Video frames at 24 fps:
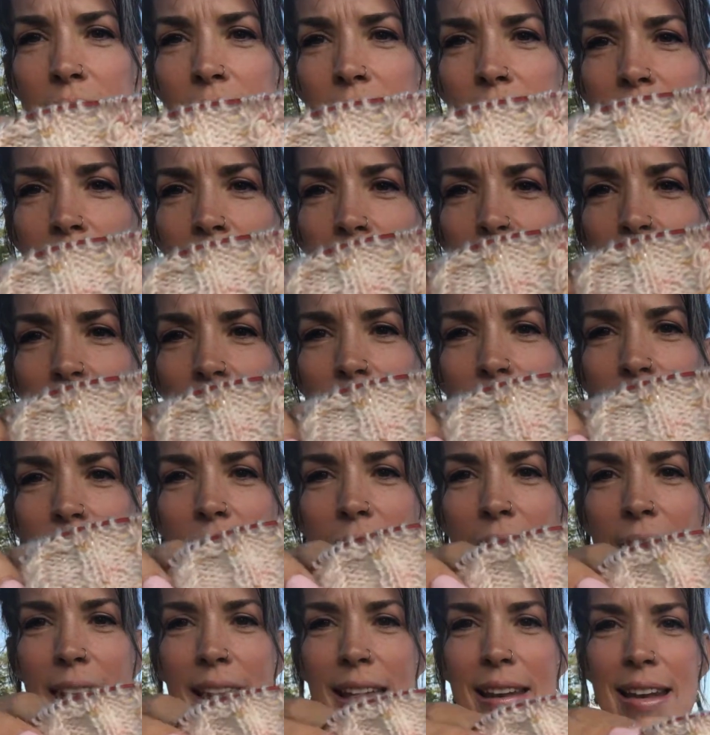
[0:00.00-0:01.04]
Oh,
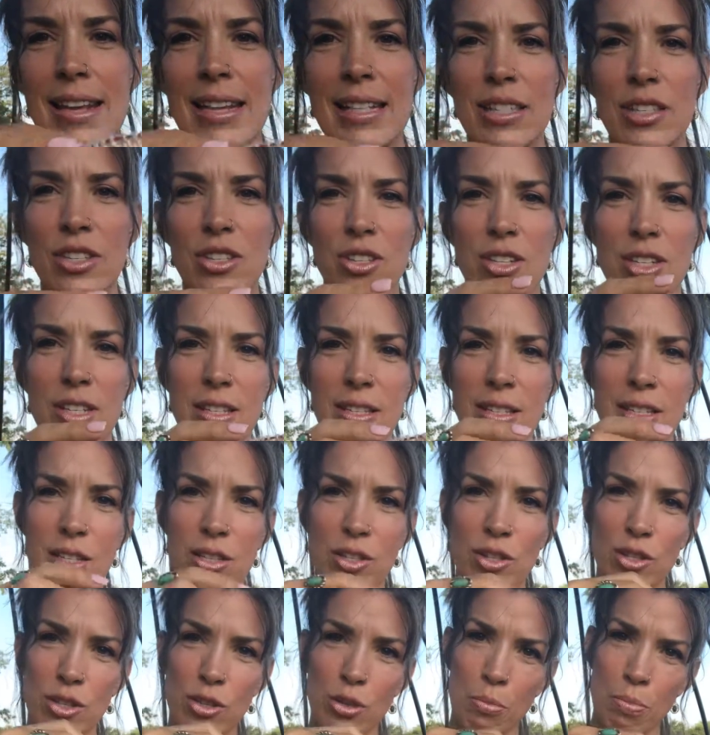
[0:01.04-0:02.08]
and it's just a
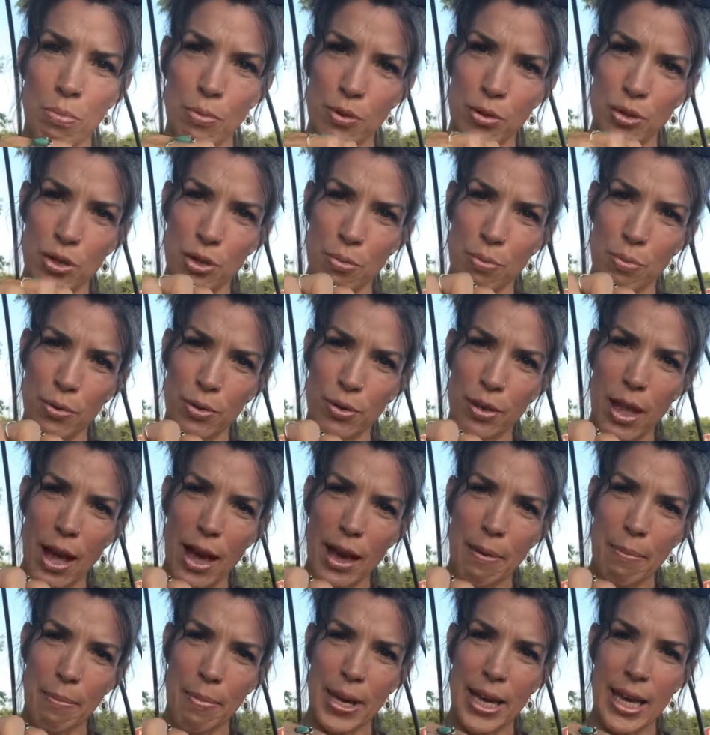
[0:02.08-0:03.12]
super, super
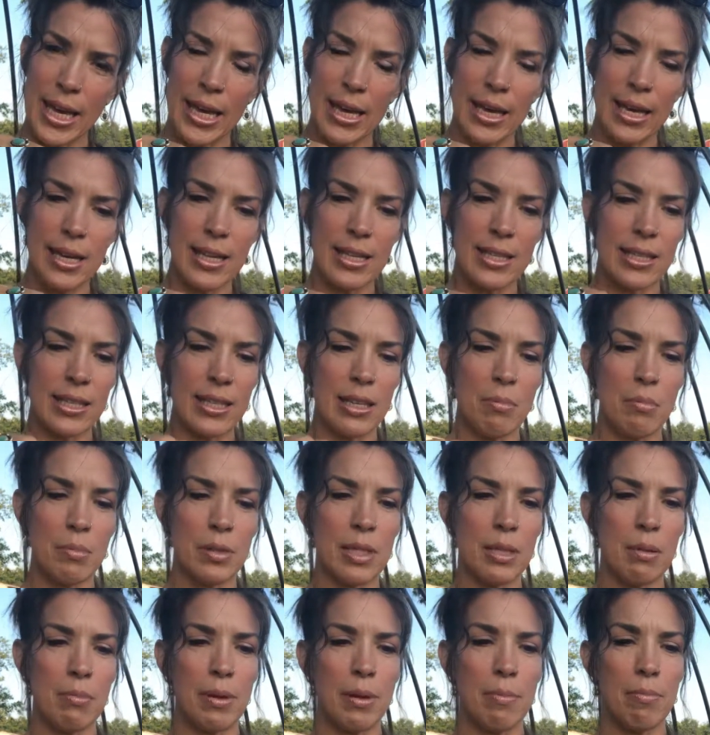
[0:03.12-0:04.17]
light pink. It seems
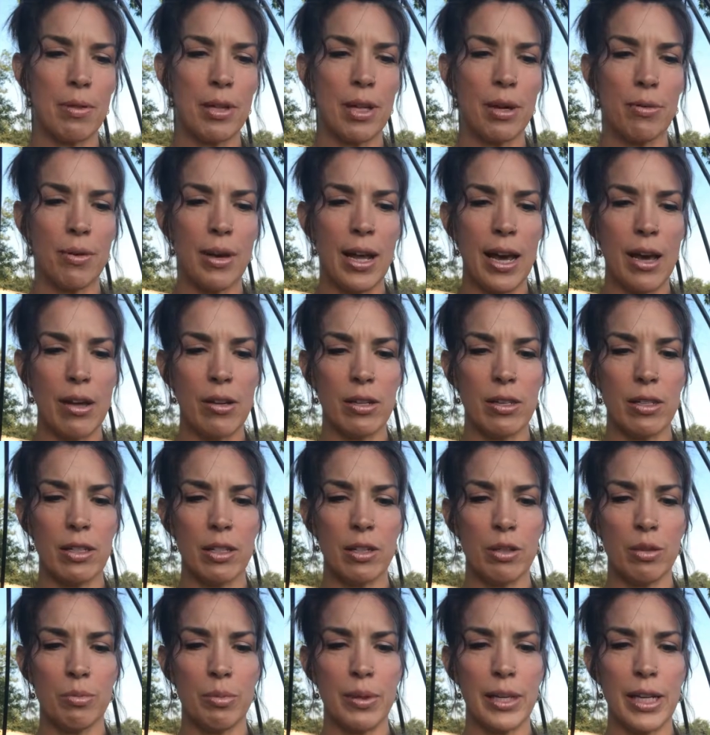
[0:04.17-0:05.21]
to be blown out a
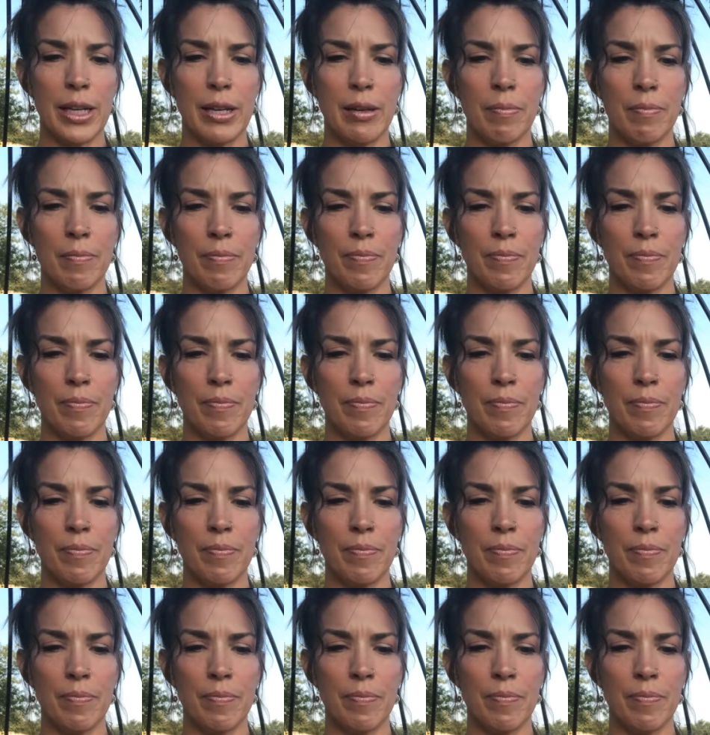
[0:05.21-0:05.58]
little bit,